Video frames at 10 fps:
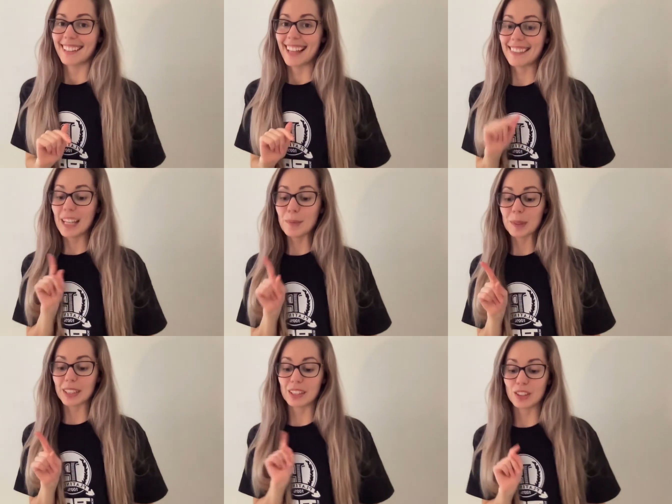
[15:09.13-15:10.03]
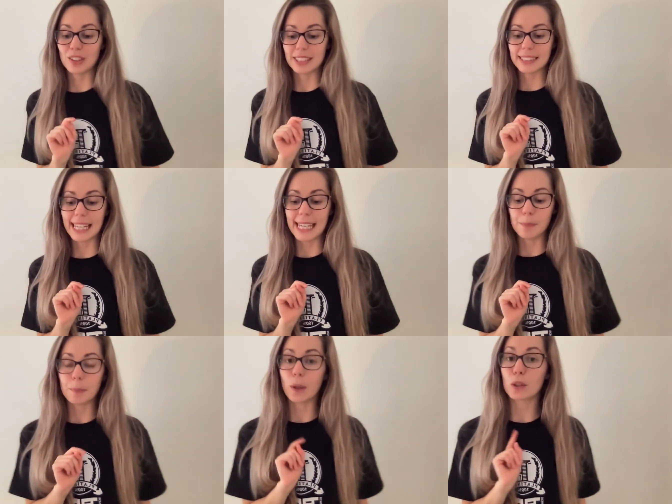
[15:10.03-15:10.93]
And then we're going to do the
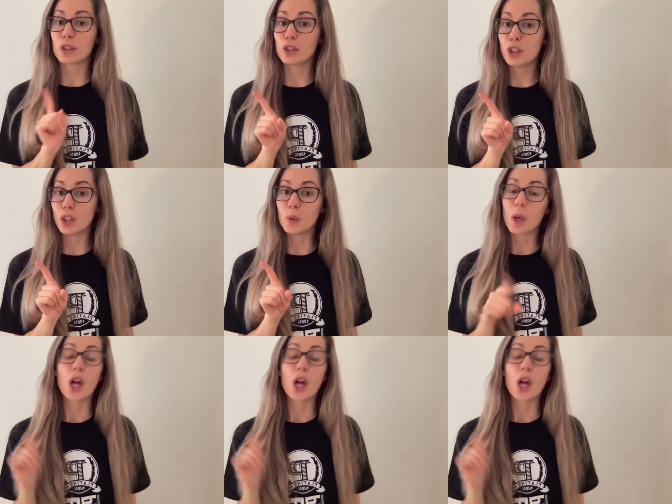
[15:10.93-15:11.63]
same, but on a do.